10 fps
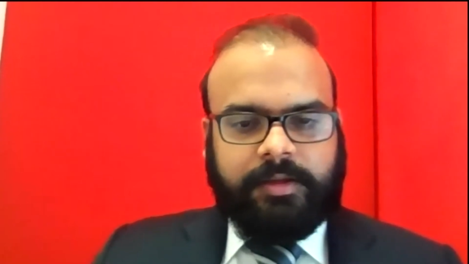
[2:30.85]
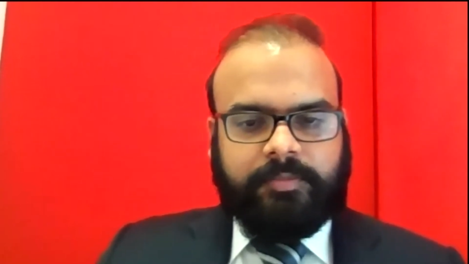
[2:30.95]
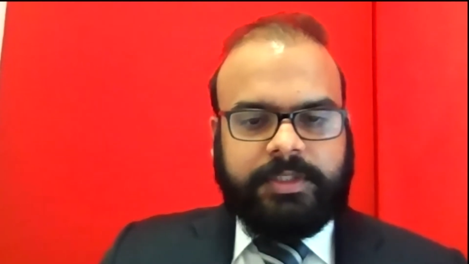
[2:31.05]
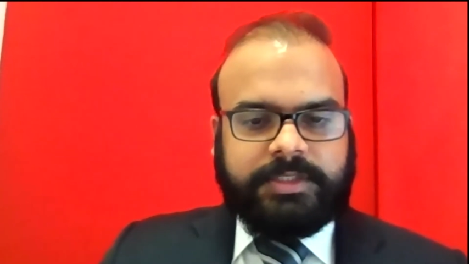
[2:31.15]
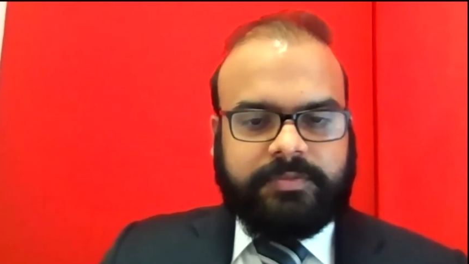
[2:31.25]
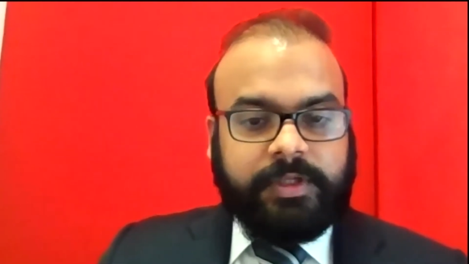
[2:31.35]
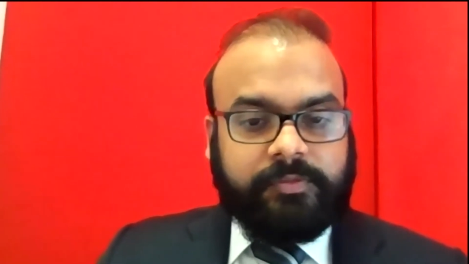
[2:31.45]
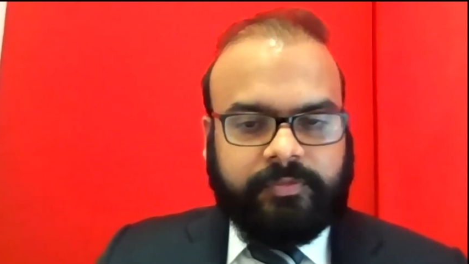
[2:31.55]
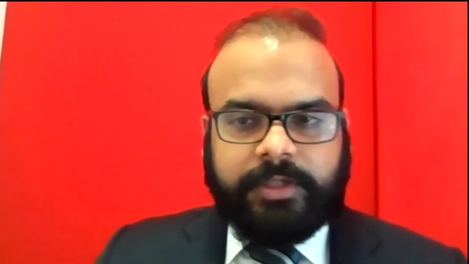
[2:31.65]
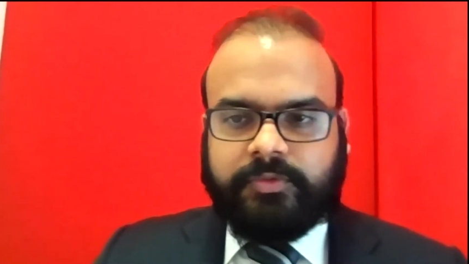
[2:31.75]
Please feel
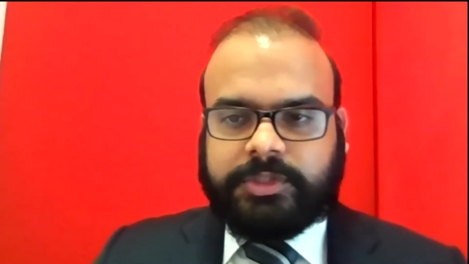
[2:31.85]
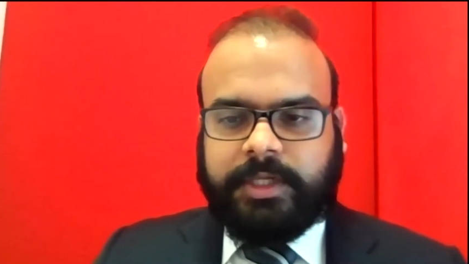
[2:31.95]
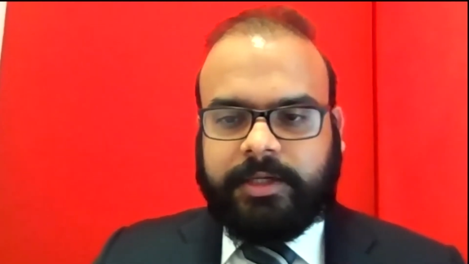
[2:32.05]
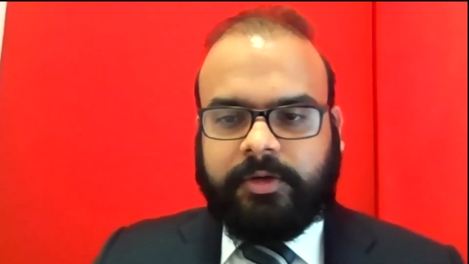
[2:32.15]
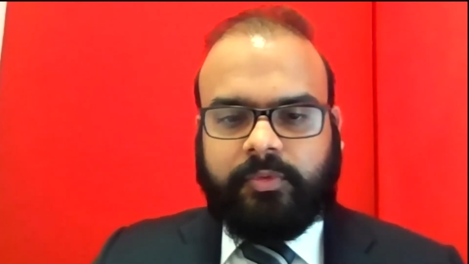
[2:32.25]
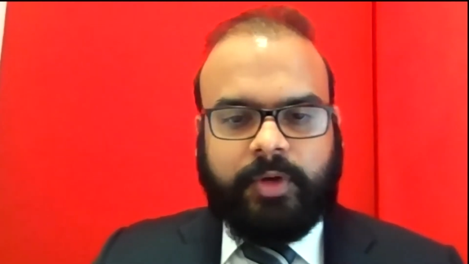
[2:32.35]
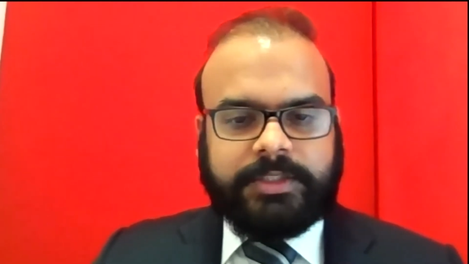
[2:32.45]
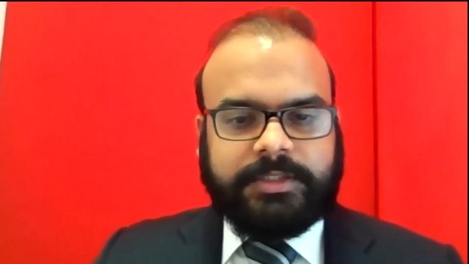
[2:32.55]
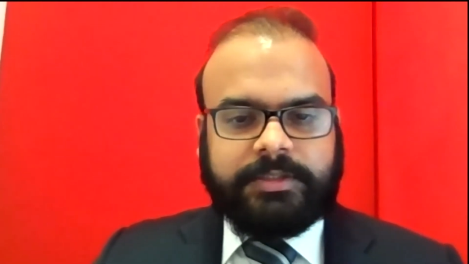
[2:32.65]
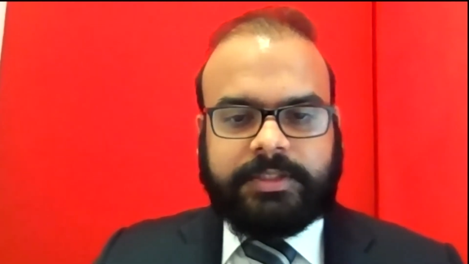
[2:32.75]
free to share your
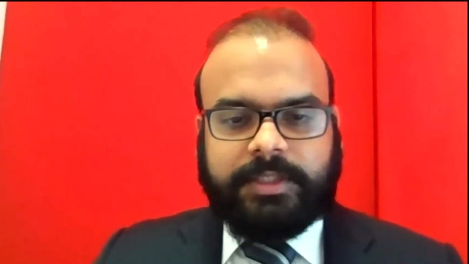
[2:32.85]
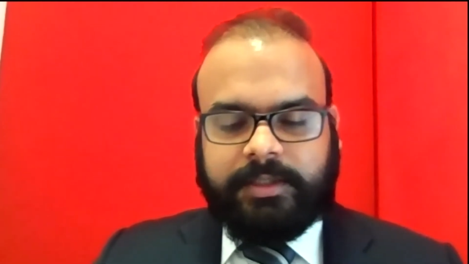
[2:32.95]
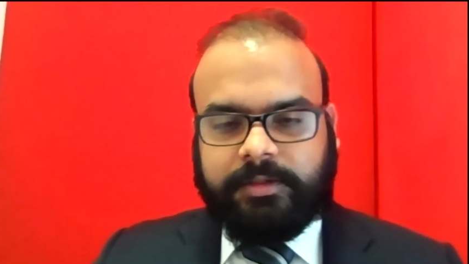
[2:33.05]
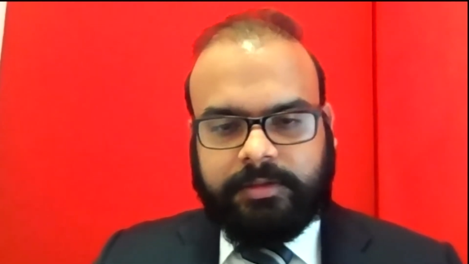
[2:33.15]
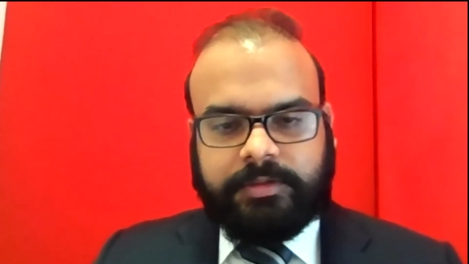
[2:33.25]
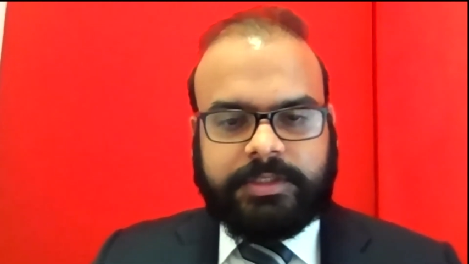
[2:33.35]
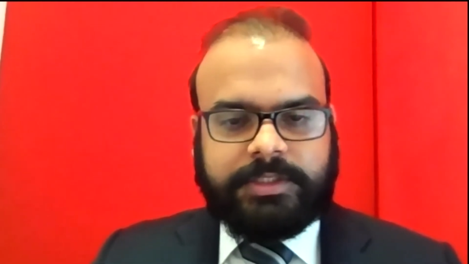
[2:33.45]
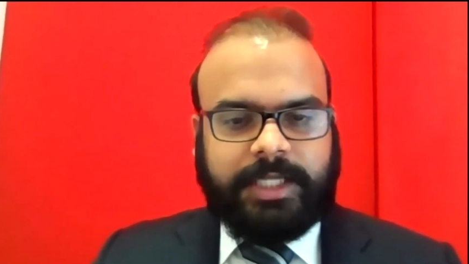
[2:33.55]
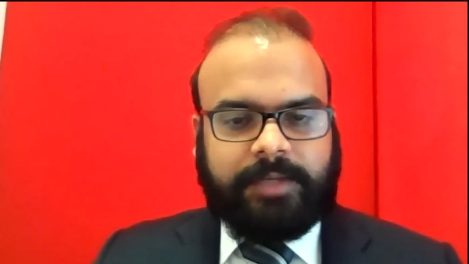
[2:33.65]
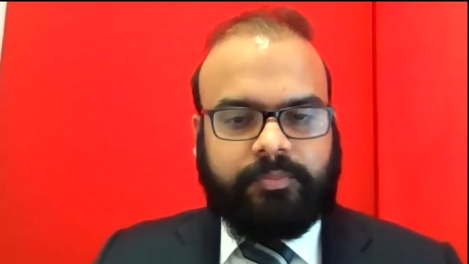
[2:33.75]
questions in the
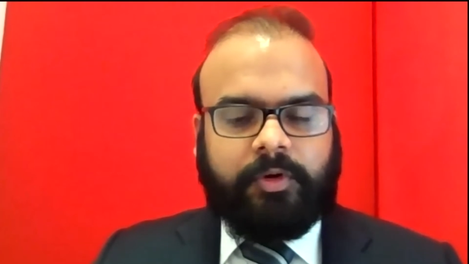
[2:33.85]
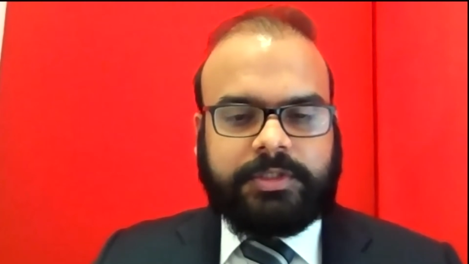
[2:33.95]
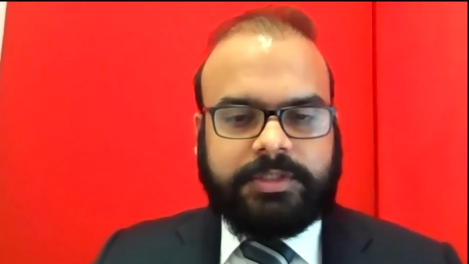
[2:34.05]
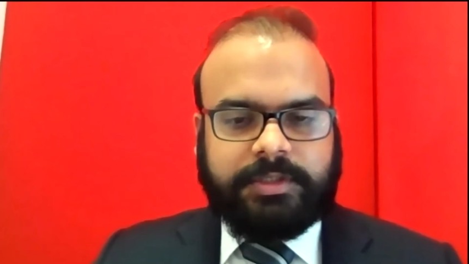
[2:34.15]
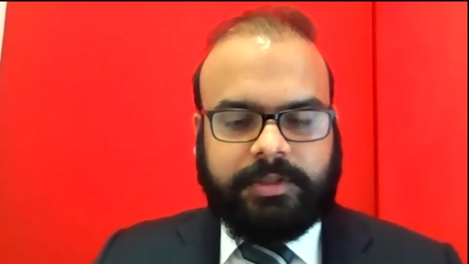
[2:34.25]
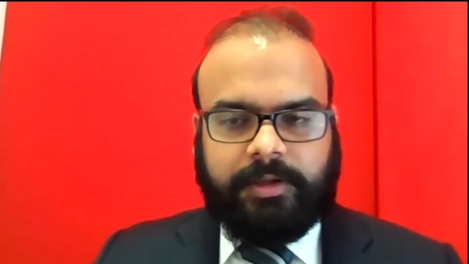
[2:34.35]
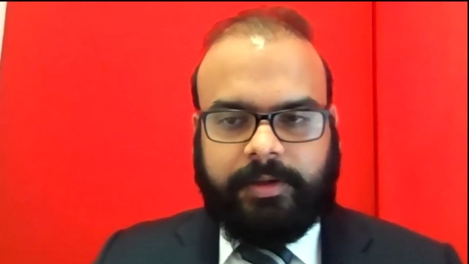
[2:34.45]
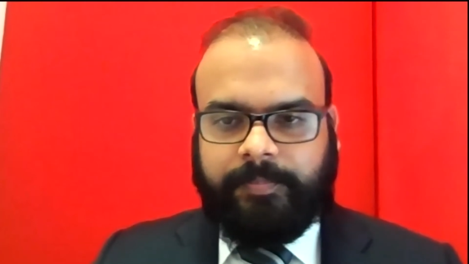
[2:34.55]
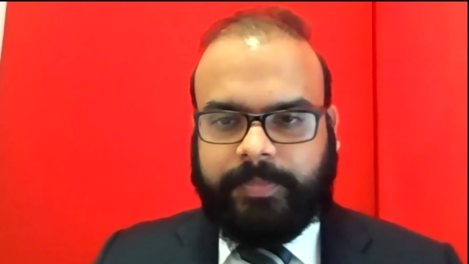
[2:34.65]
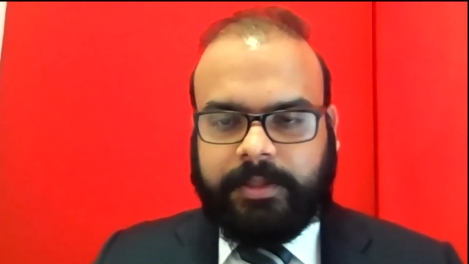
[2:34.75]
chat box
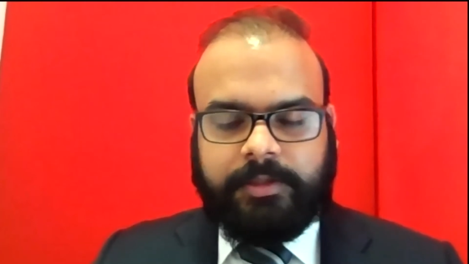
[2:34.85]
while